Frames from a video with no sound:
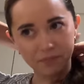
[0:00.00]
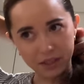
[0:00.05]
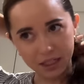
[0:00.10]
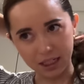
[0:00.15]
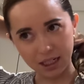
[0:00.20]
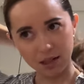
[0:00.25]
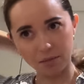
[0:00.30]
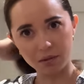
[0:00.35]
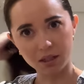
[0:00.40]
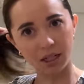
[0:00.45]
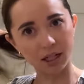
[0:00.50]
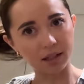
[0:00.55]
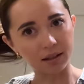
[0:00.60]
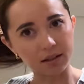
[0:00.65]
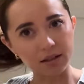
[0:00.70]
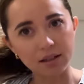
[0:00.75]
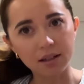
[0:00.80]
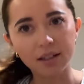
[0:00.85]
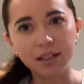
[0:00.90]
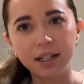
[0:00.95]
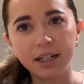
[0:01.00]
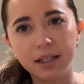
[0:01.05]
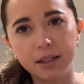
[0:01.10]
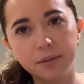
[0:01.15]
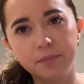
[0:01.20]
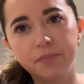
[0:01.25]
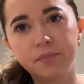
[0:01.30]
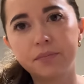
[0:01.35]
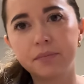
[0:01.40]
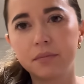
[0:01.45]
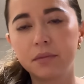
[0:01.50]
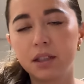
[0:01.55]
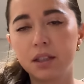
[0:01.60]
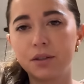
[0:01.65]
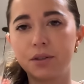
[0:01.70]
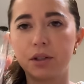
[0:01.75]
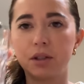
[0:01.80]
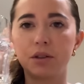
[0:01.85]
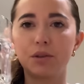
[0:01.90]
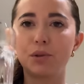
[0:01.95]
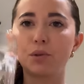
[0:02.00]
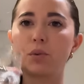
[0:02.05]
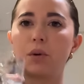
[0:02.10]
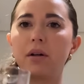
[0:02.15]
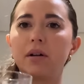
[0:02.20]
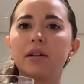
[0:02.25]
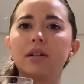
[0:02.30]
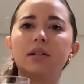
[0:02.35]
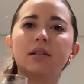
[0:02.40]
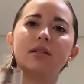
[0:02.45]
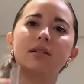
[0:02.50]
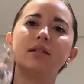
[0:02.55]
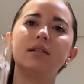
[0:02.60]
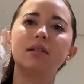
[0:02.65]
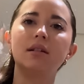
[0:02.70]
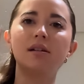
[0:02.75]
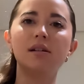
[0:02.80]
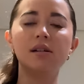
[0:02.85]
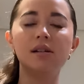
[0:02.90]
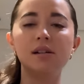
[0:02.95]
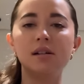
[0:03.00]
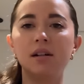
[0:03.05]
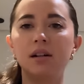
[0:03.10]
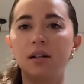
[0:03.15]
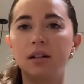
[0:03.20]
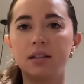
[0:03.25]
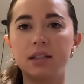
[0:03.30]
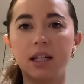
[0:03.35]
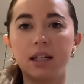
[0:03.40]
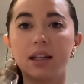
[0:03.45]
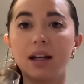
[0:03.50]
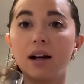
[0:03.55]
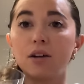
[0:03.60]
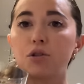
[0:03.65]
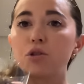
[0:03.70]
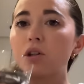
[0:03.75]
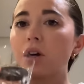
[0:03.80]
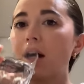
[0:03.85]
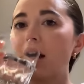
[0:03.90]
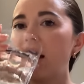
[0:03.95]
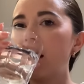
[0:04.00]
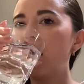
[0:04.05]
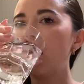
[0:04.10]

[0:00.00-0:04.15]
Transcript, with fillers: The day begins today. I'm gonna chug this water and then take you outside.